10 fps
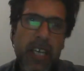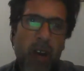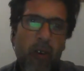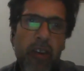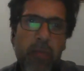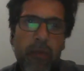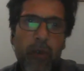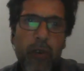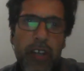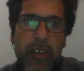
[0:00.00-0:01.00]
However,
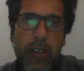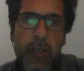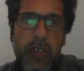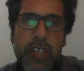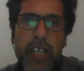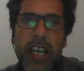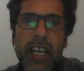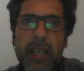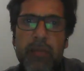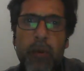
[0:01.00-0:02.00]
before introducing
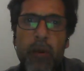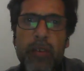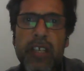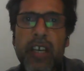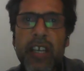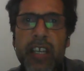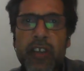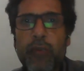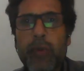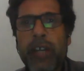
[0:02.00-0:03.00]
and imposing a
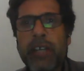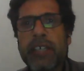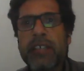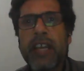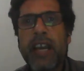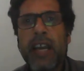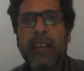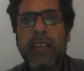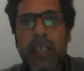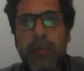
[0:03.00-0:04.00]
new practice
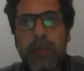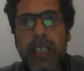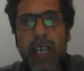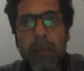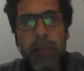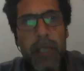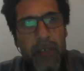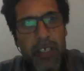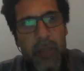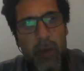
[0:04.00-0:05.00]
and curbing a
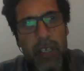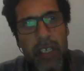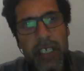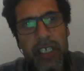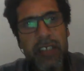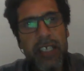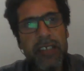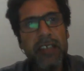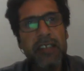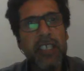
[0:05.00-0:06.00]
previous one, it is
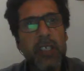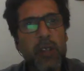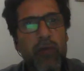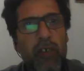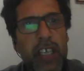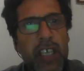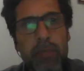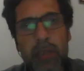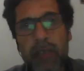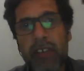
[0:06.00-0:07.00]
necessary to find
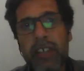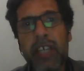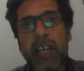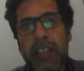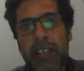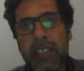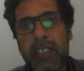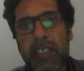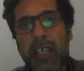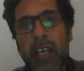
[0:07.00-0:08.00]
a perfect
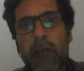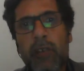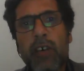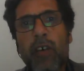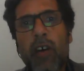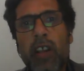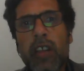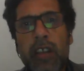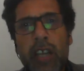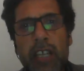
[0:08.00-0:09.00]
alternate with all
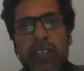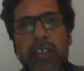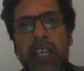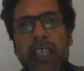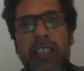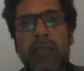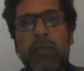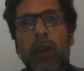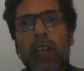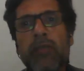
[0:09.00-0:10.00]
the cultural and
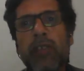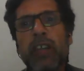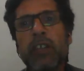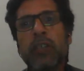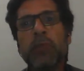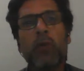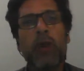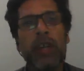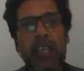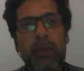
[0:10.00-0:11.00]
symbolic values
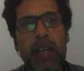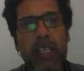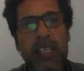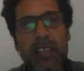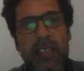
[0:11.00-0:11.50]
provided by the